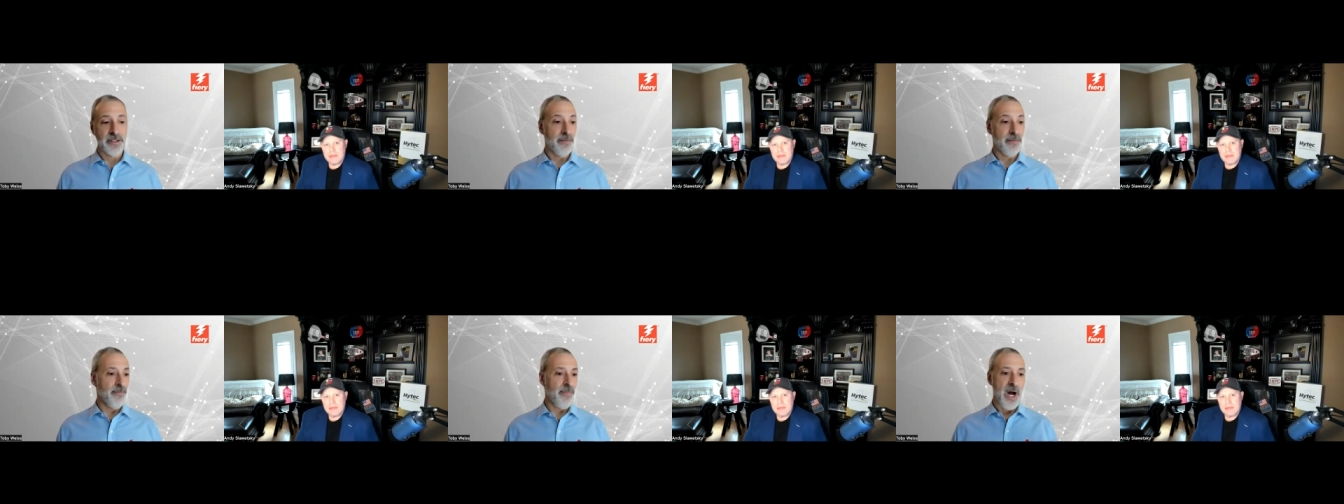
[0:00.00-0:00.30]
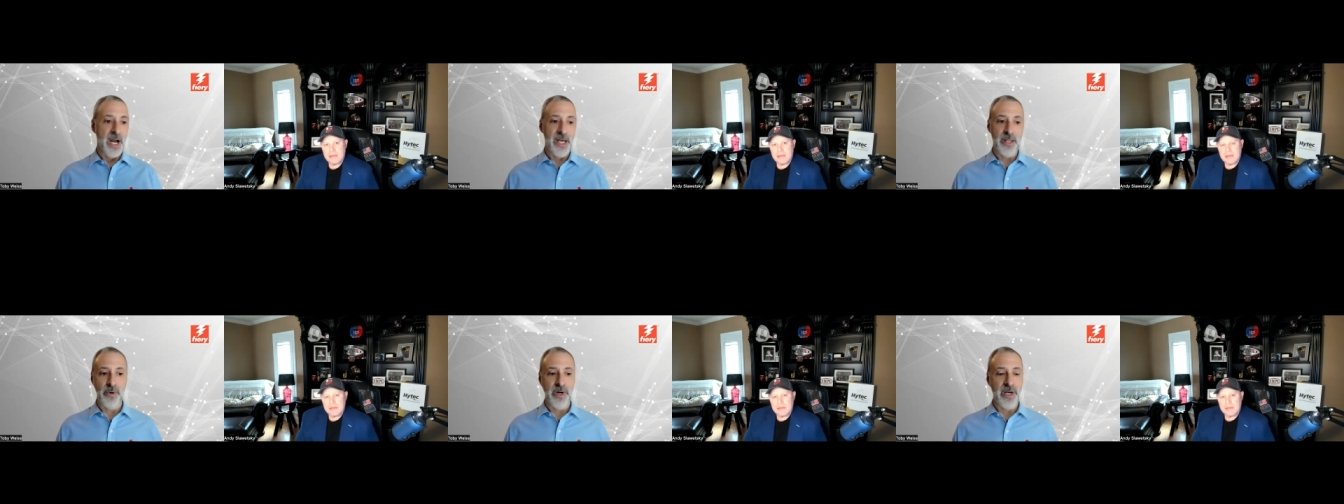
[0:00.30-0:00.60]
And
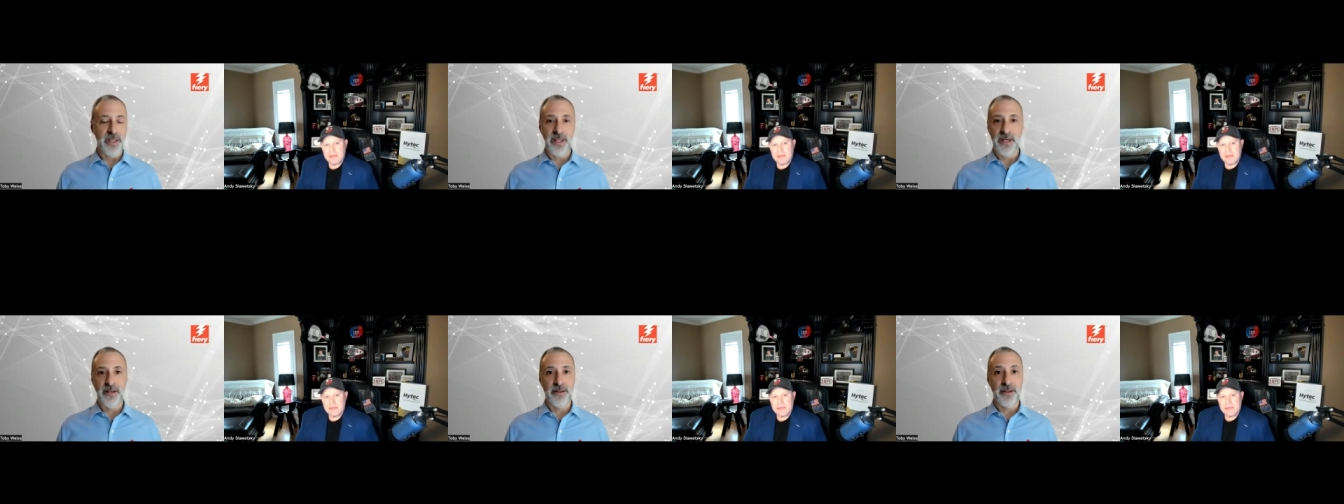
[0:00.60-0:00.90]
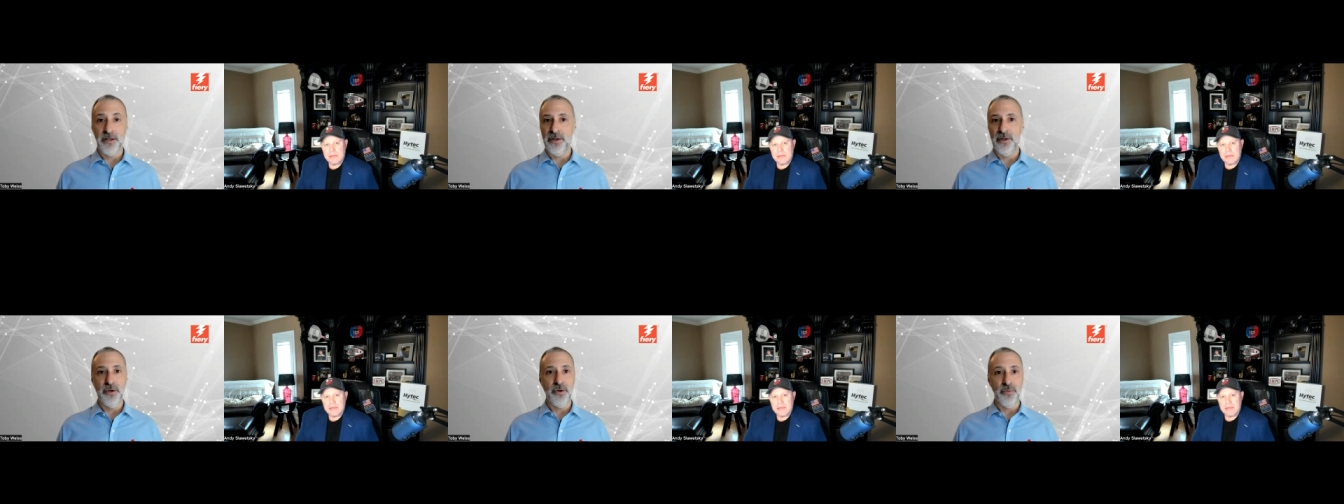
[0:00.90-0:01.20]
by the way, the
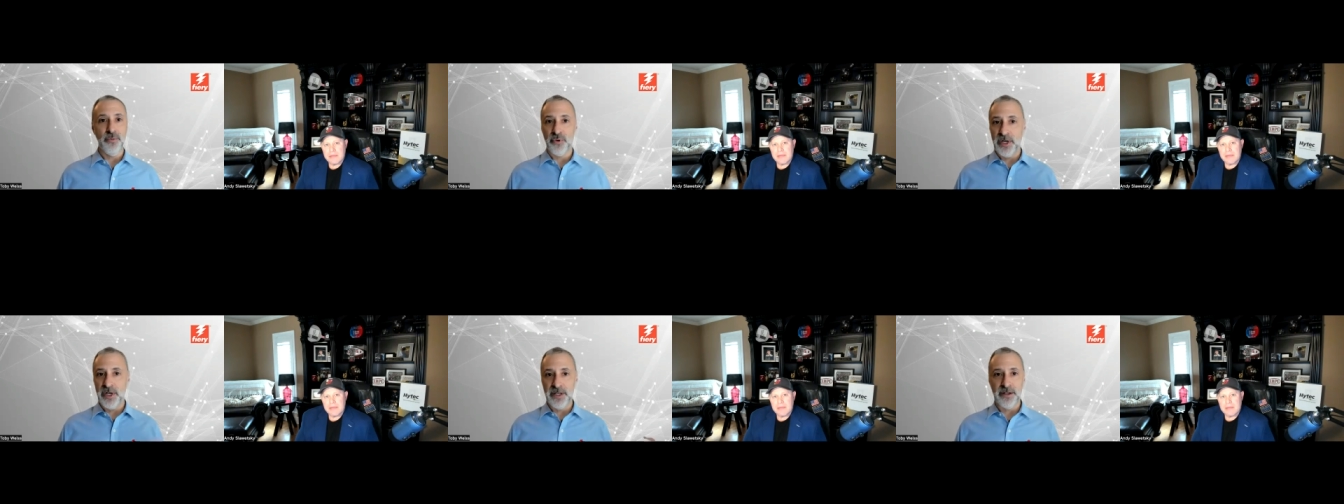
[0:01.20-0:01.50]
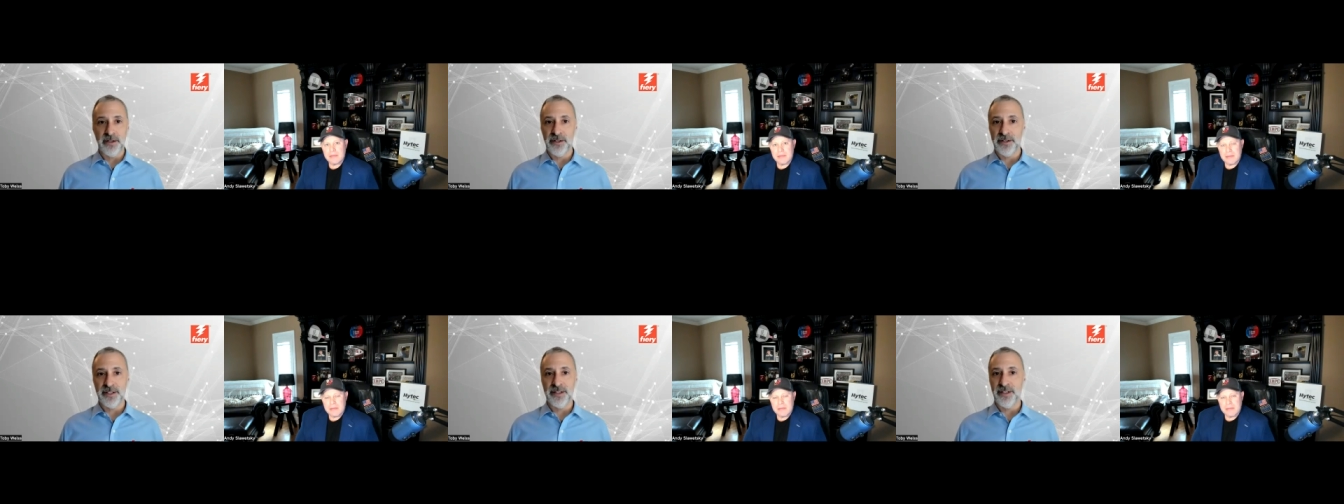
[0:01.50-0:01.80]
new
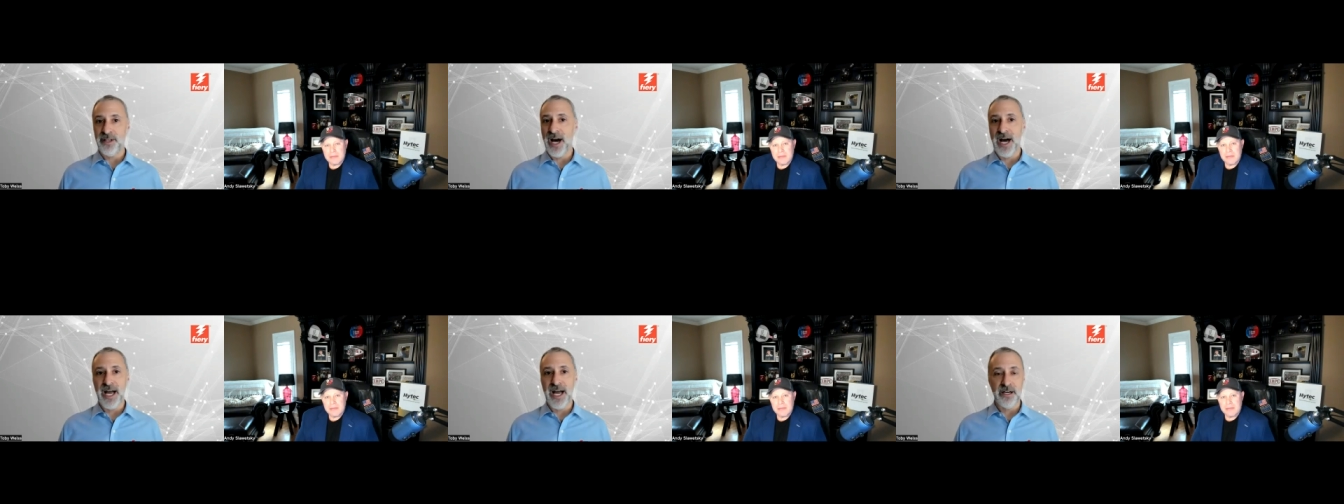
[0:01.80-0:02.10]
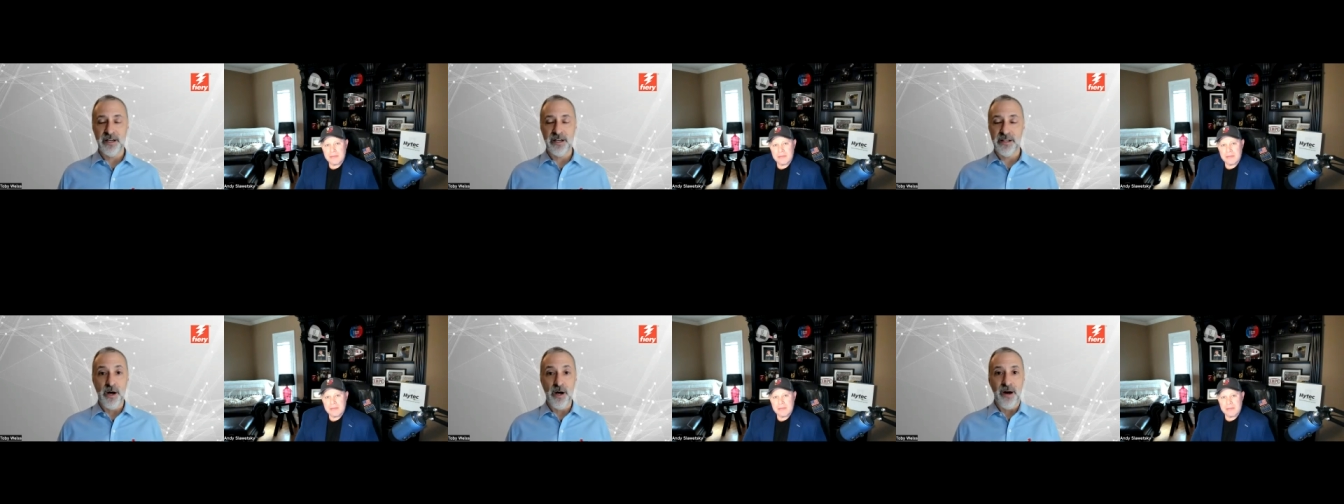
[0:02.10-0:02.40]
printers at the high
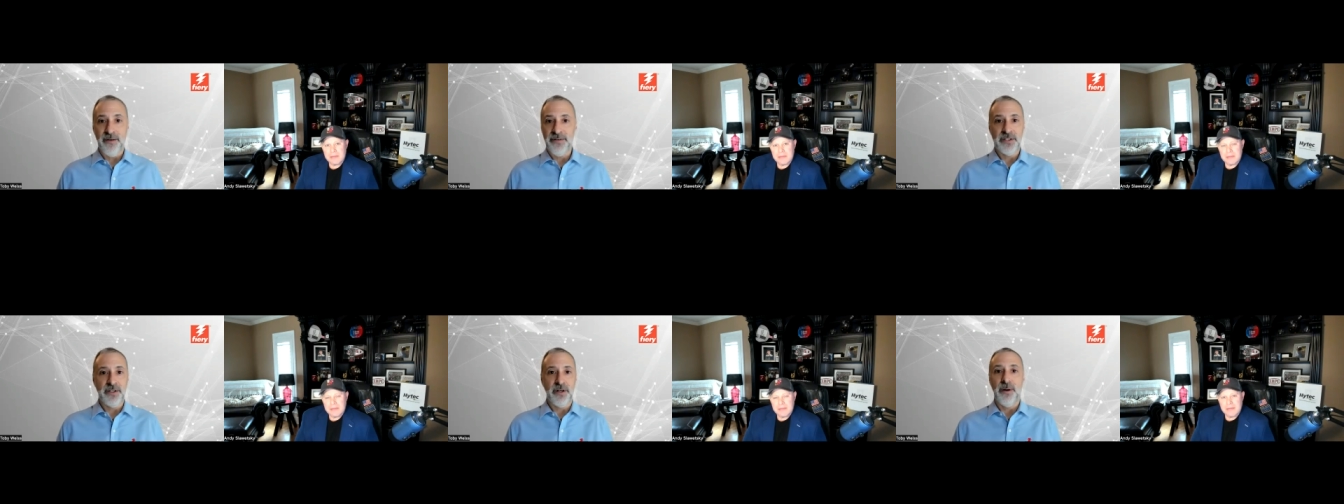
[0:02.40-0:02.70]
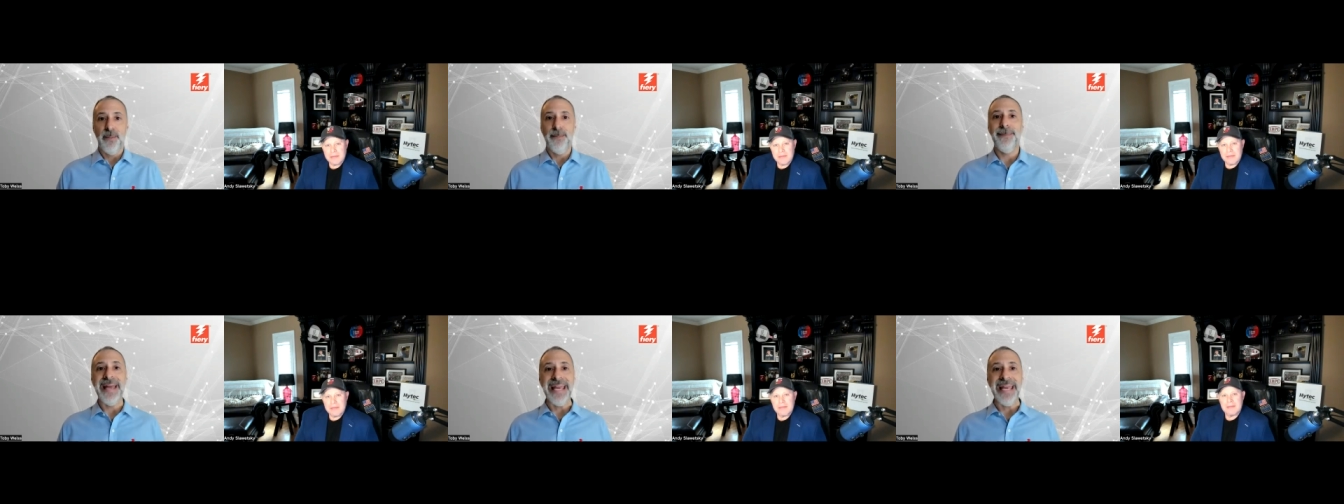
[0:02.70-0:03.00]
end of the office are
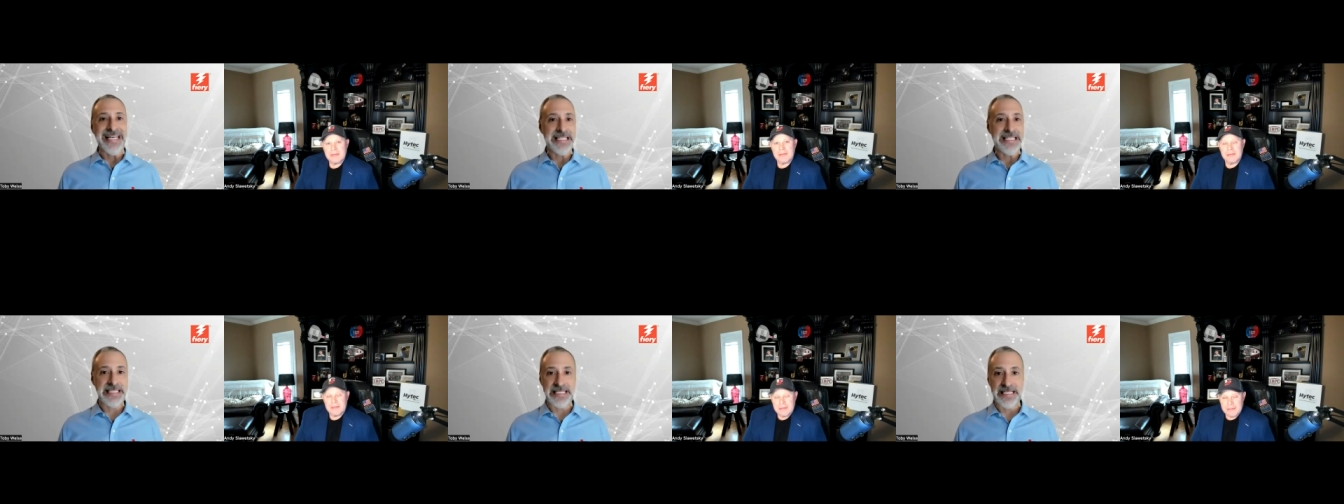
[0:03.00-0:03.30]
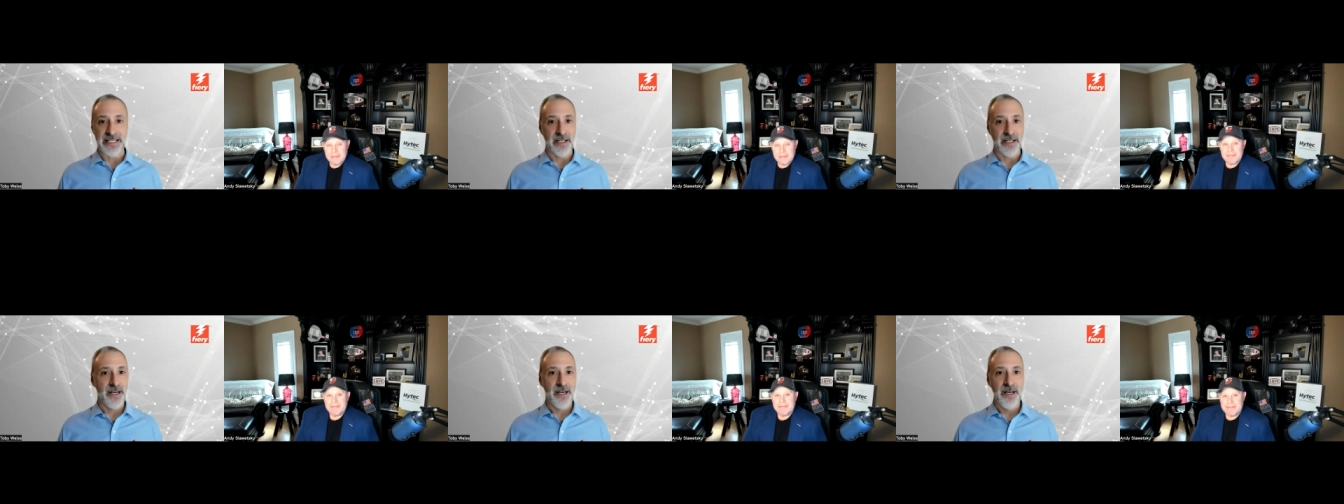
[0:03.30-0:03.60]
amazing,